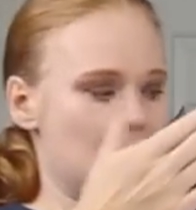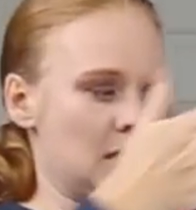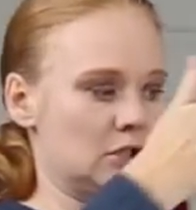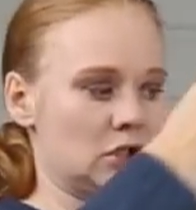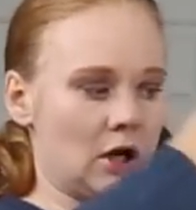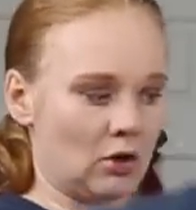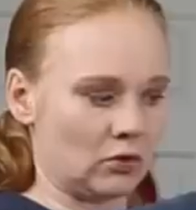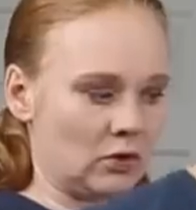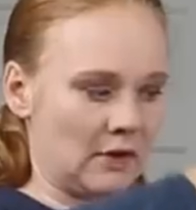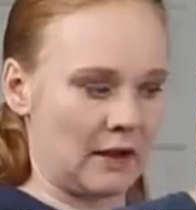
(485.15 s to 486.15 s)
and
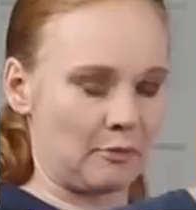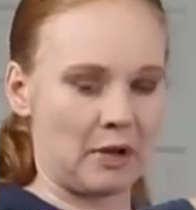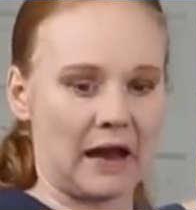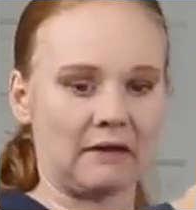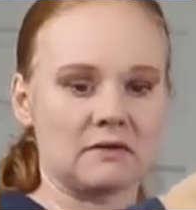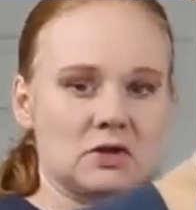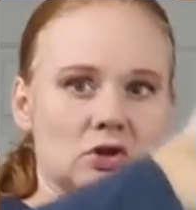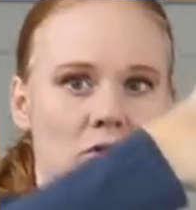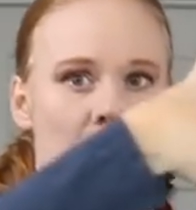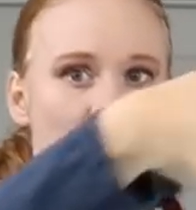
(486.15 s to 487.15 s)
total, like back of this
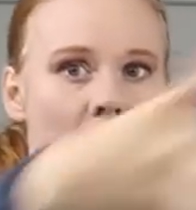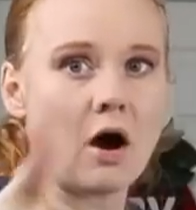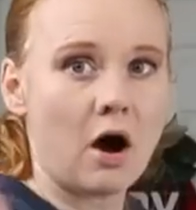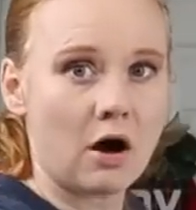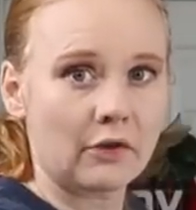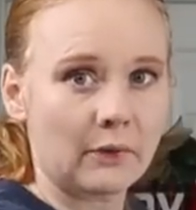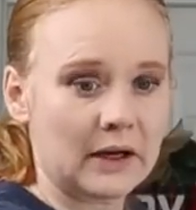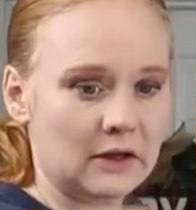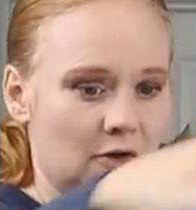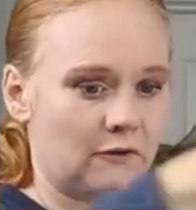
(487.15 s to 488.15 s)
tray all the
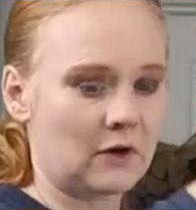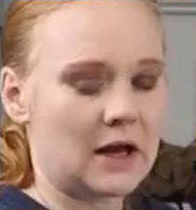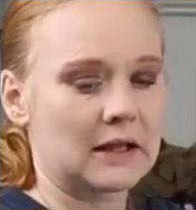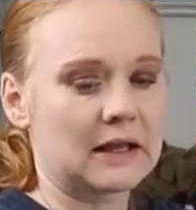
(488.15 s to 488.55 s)
way to the front,